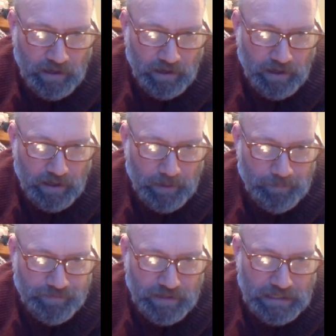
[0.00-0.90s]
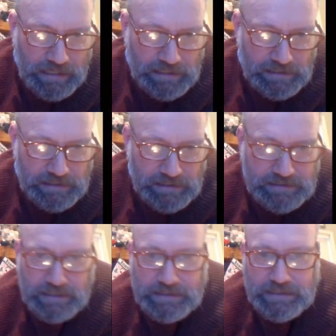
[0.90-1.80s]

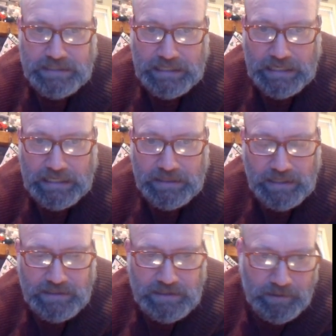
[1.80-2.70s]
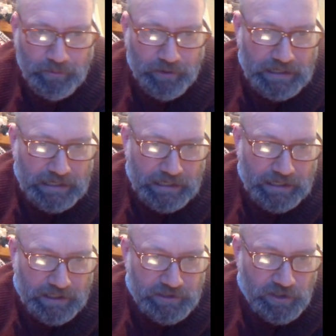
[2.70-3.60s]
Since he's Canadian, that's an important Canadian
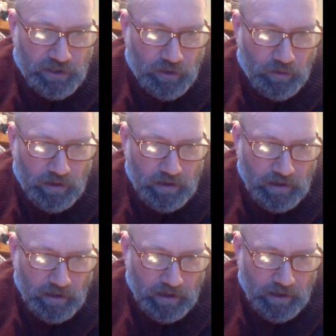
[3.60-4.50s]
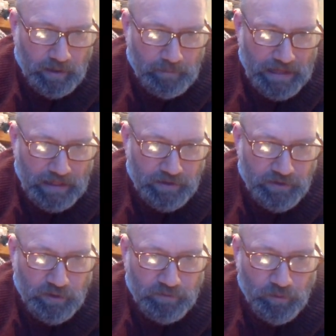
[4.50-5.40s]
connection to know.
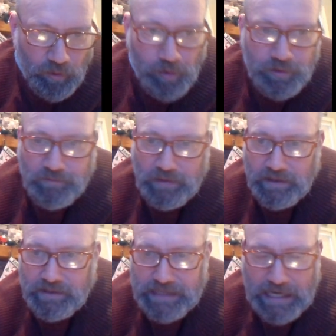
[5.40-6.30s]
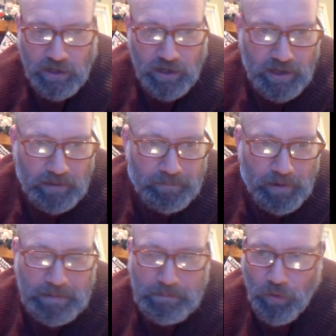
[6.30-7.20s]
Eleanor Roosevelt is again going to come
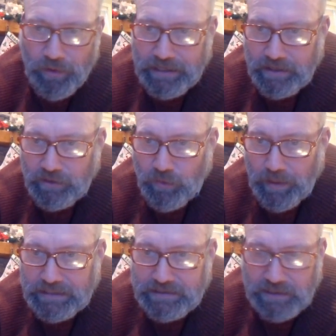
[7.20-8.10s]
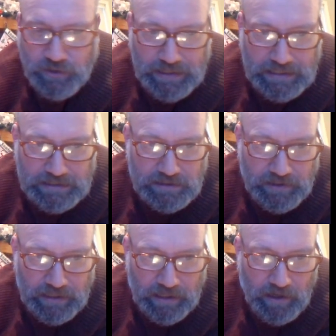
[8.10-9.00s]
probably more in the 20th century
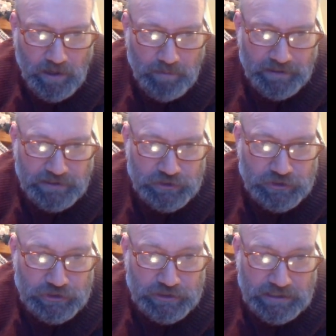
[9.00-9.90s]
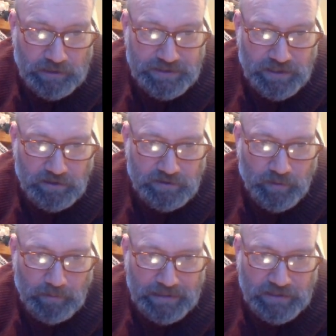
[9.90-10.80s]
history, but she was
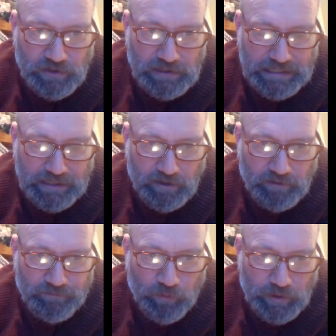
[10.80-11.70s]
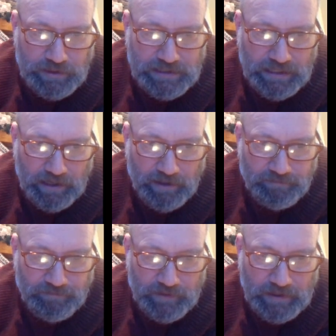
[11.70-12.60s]
also a major leader force of